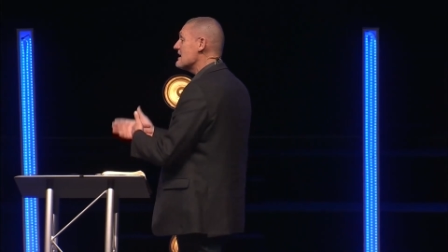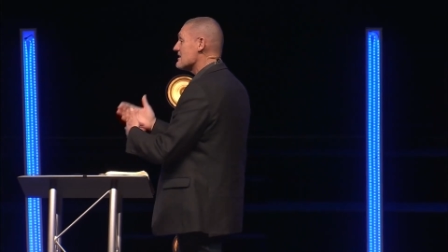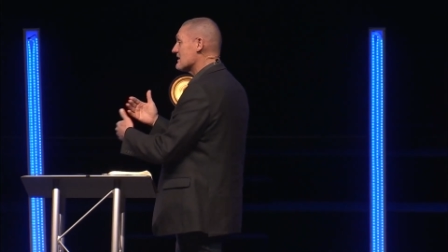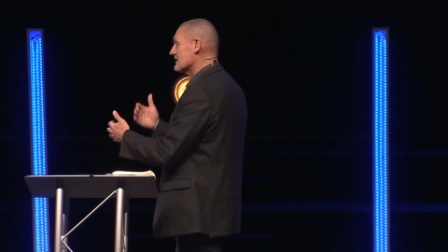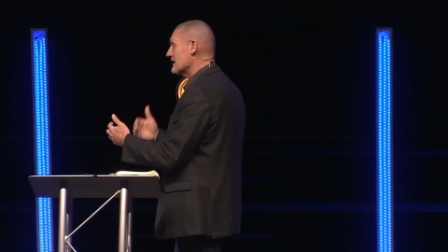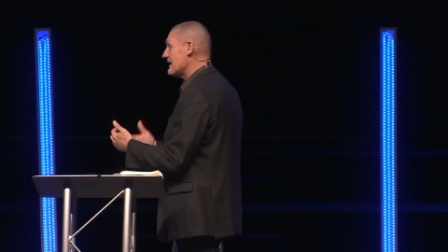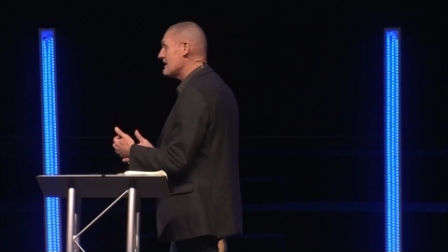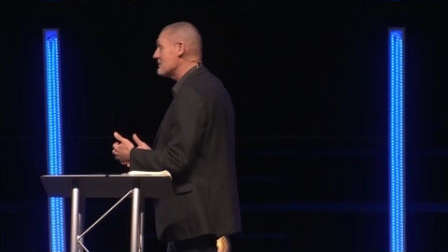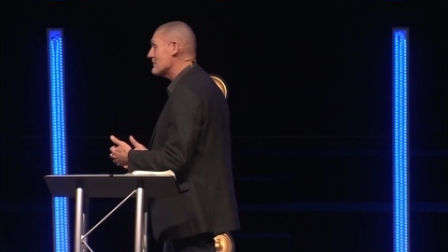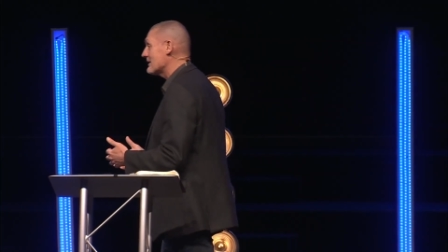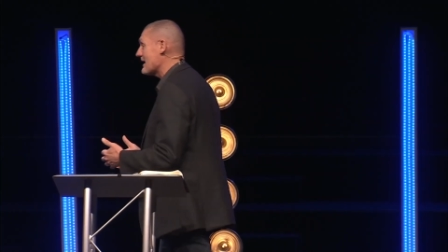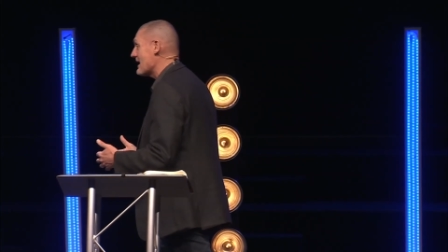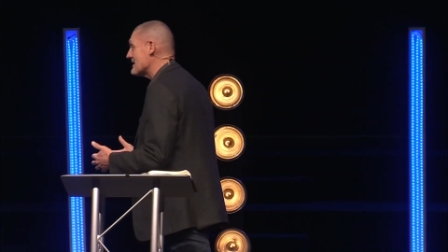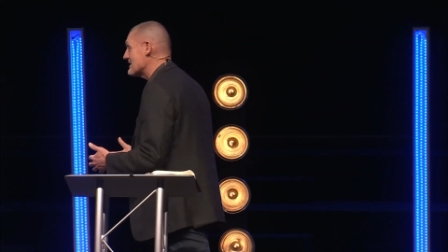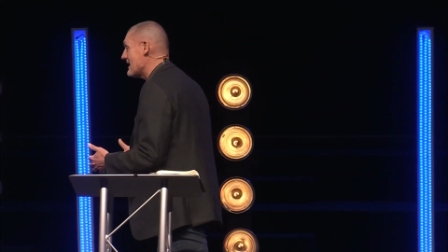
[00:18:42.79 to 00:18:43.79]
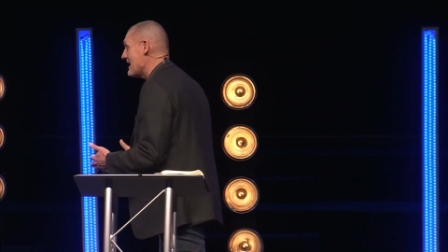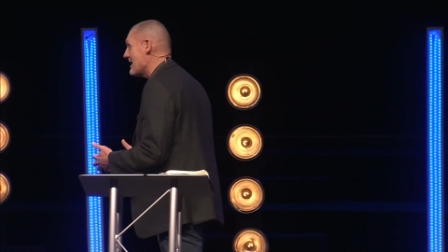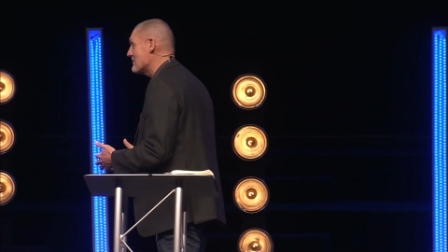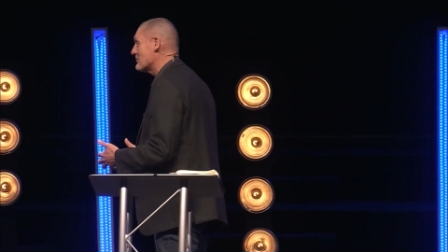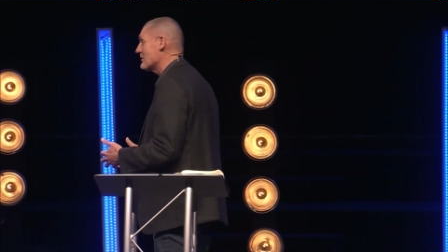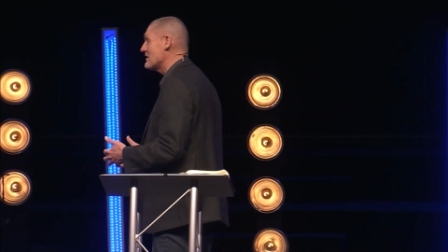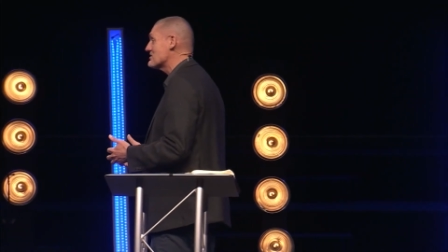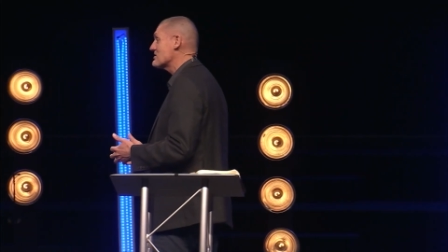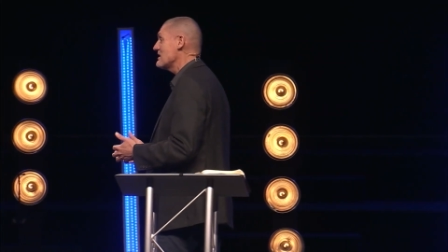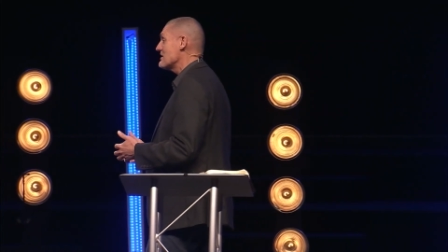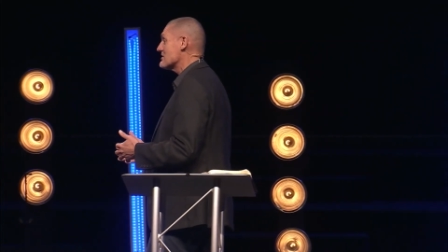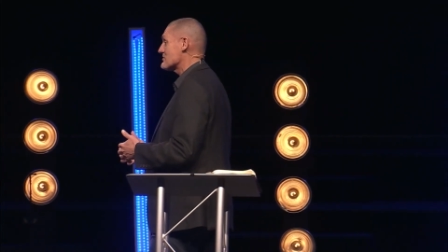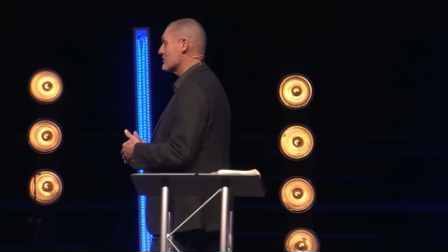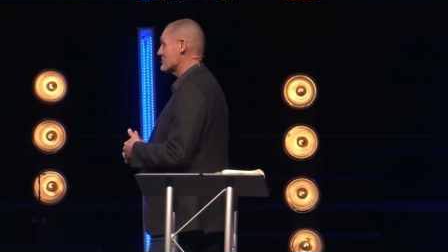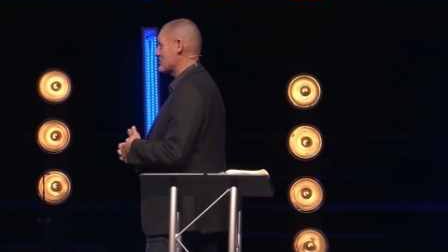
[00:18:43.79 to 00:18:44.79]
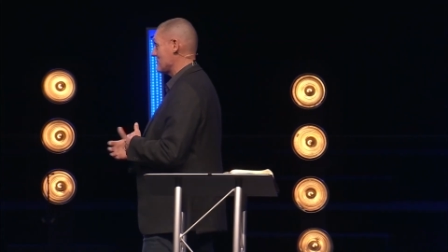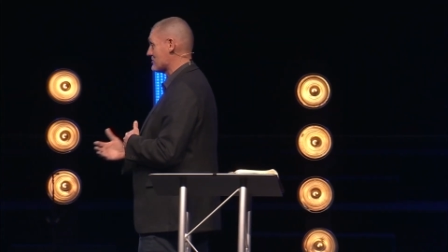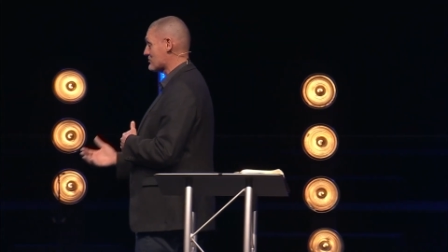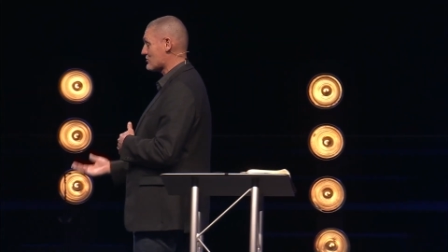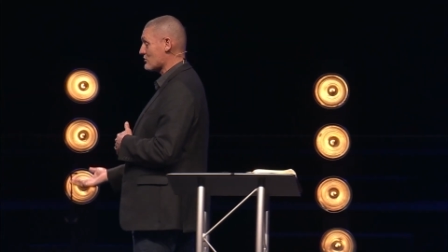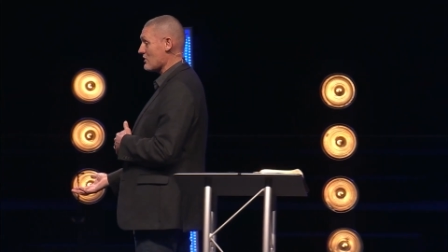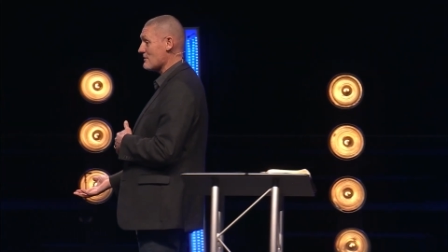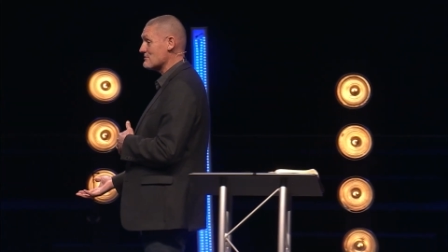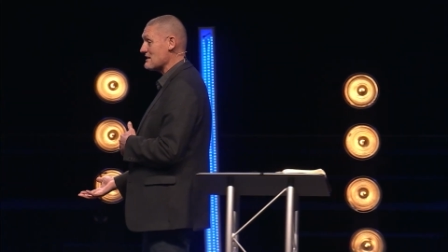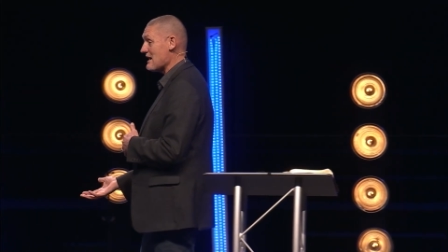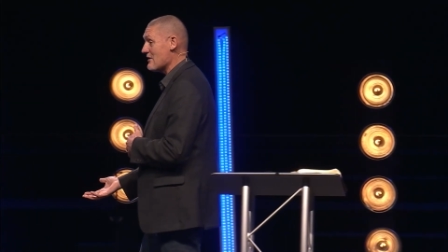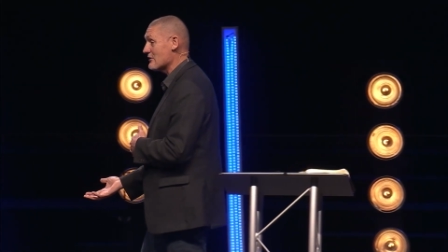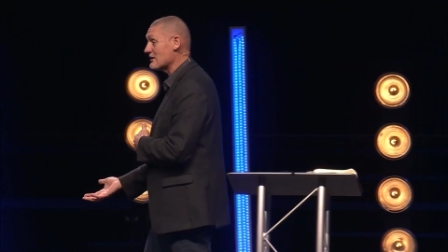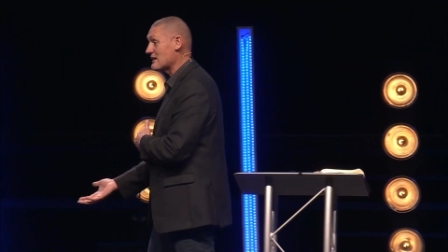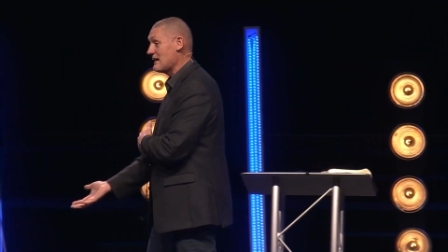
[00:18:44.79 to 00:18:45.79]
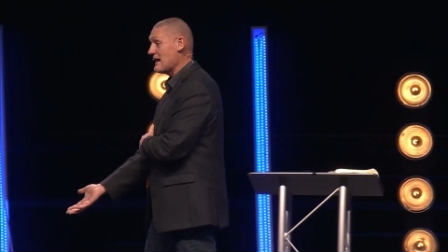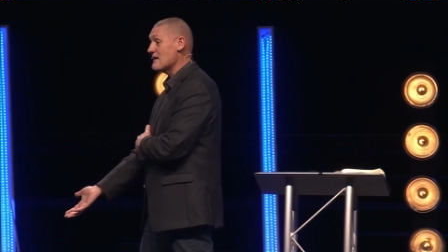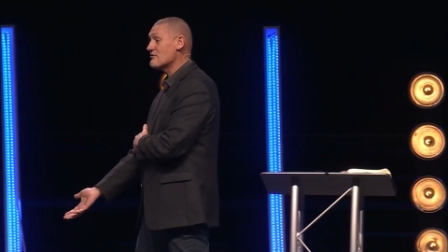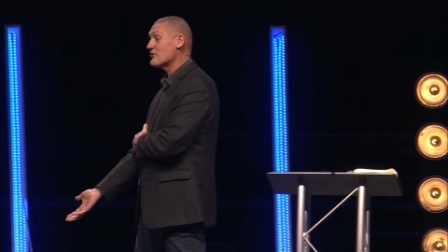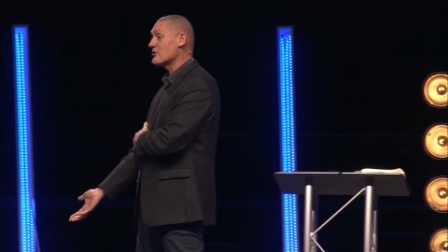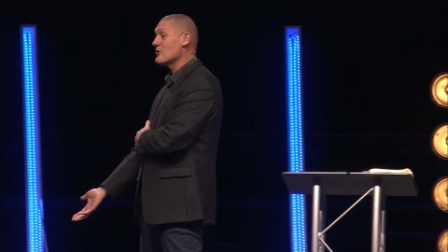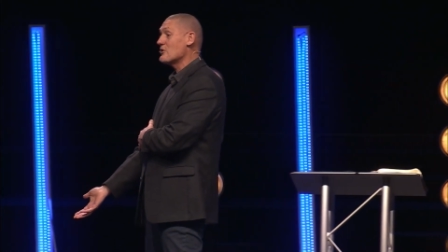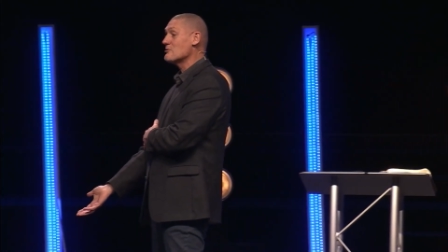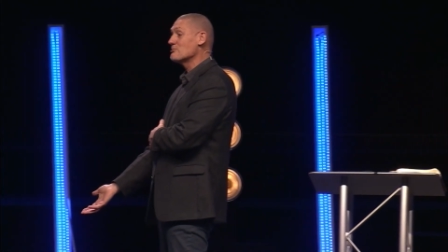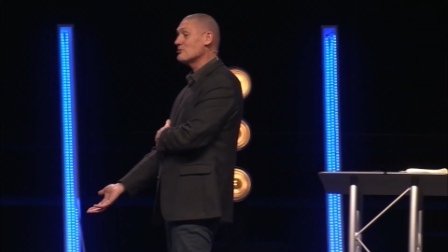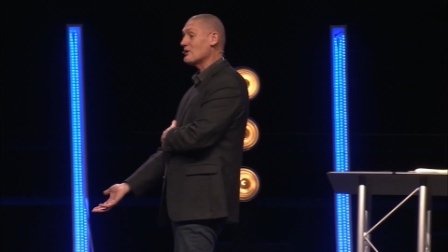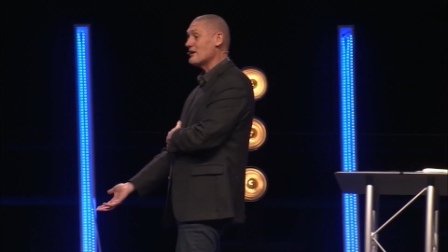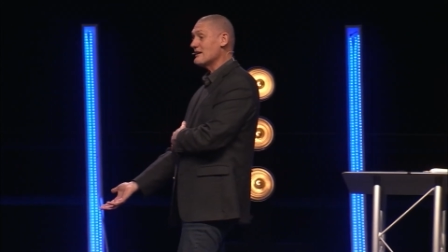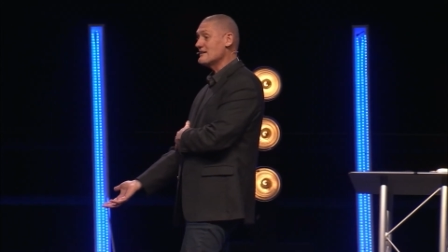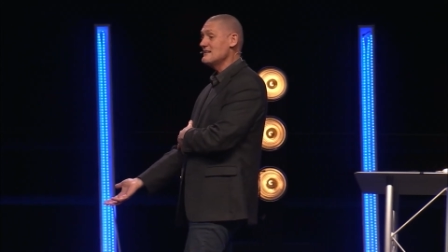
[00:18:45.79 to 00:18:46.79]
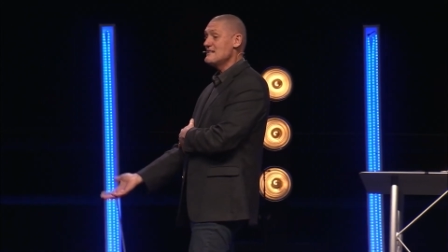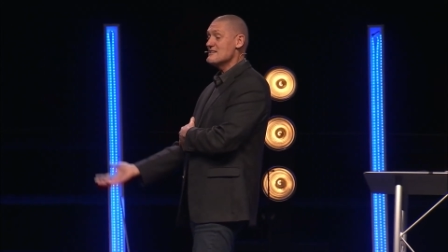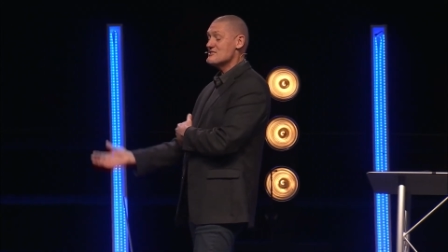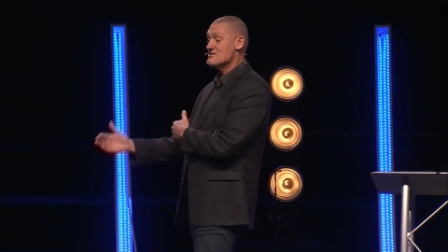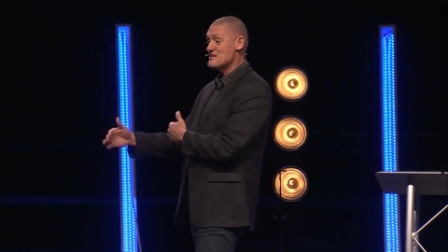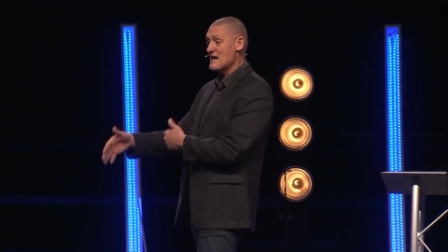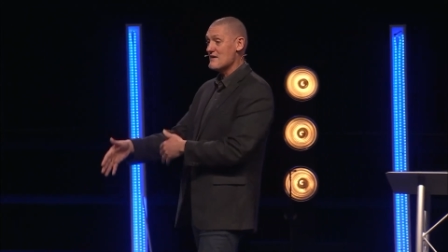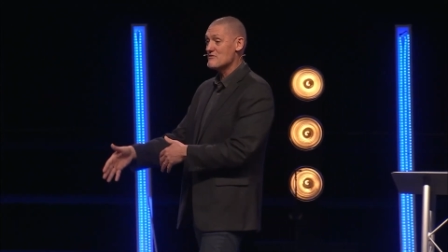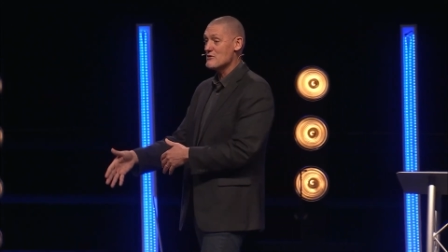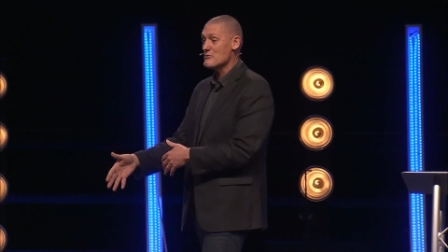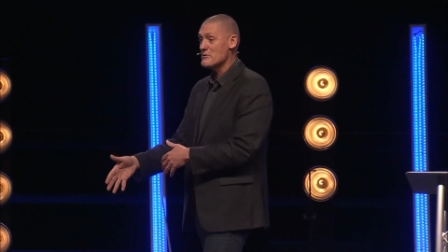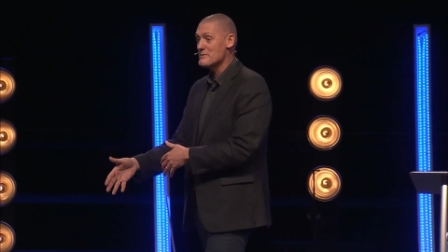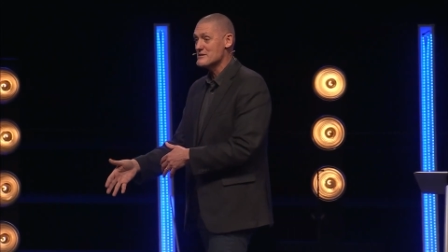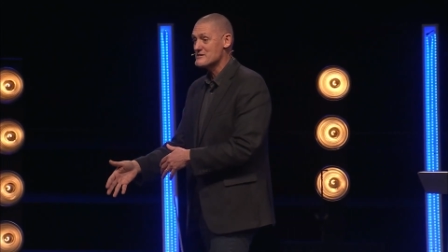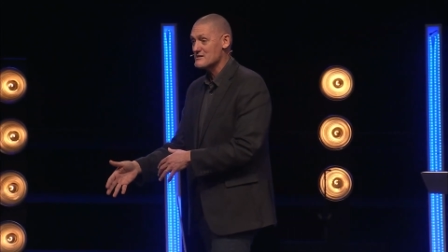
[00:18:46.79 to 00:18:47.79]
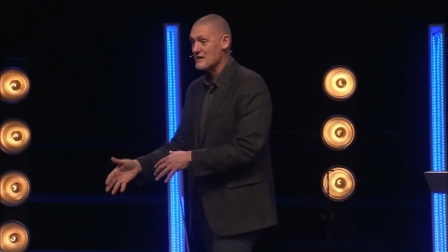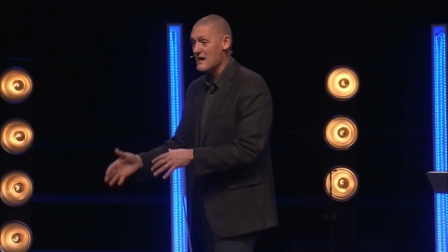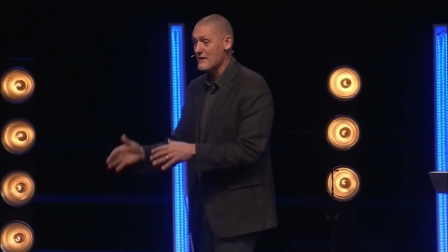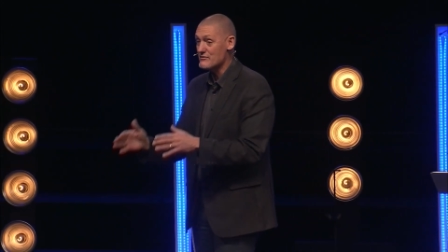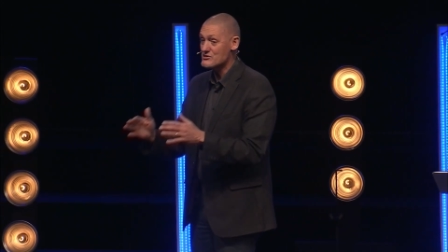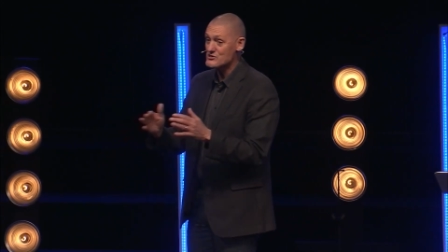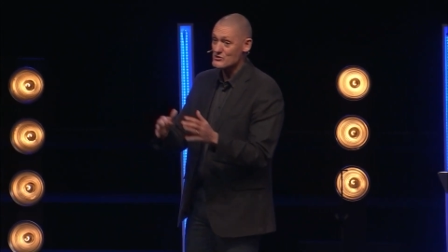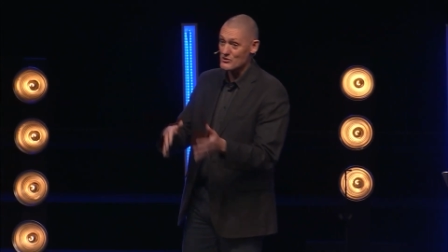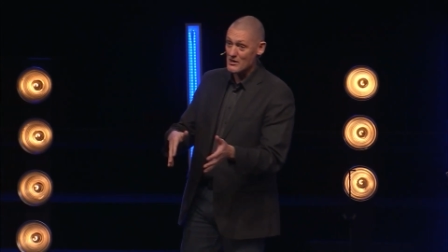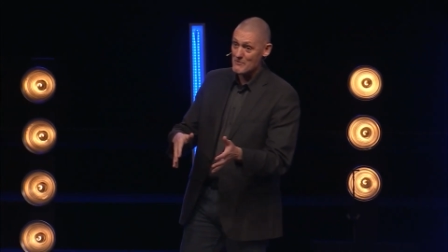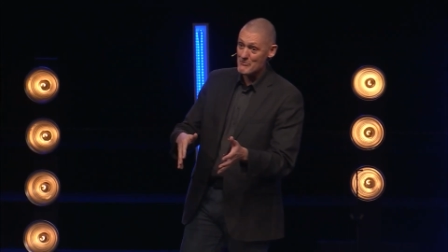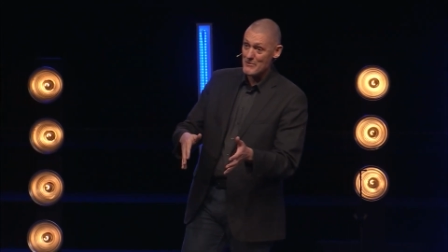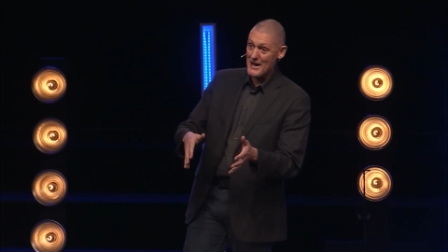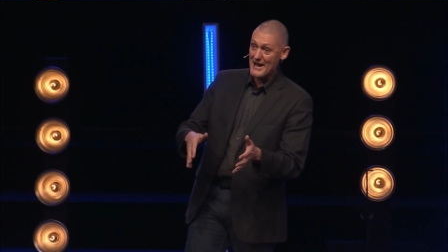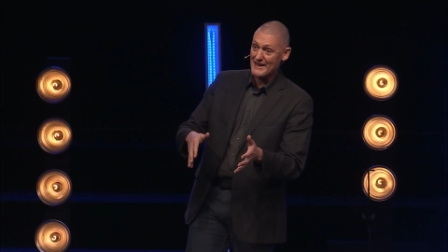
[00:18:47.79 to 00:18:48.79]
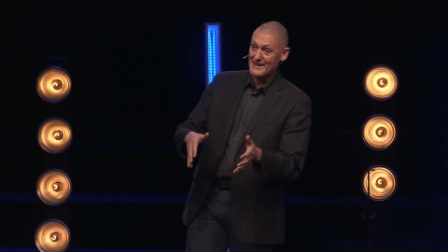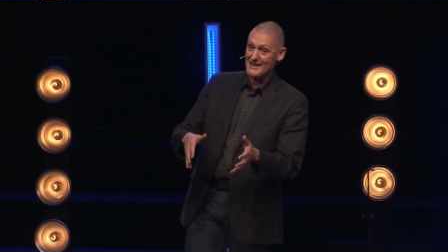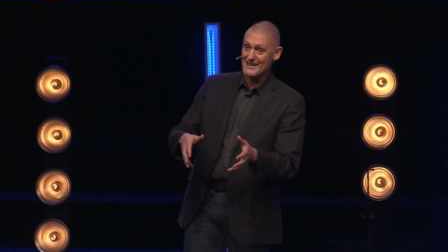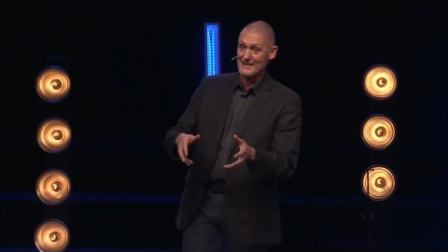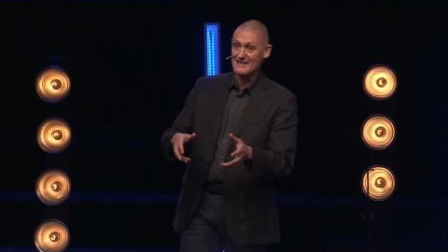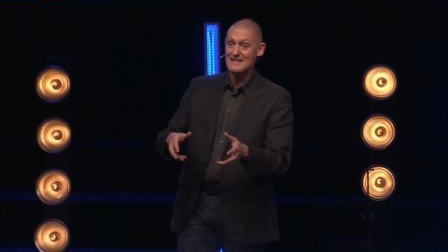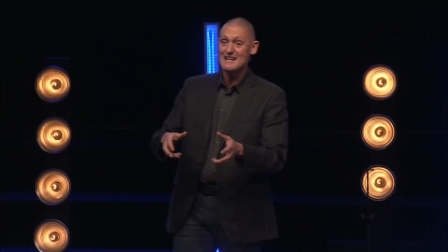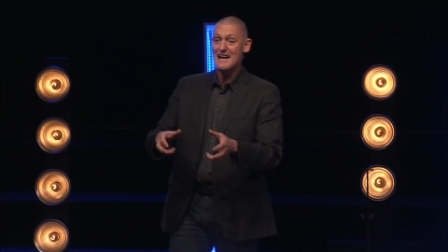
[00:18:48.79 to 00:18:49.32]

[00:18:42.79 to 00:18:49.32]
The lady began to hemorrhage, so she scrubbed out, gave her own blood, saved the woman's life, scrubbed back in,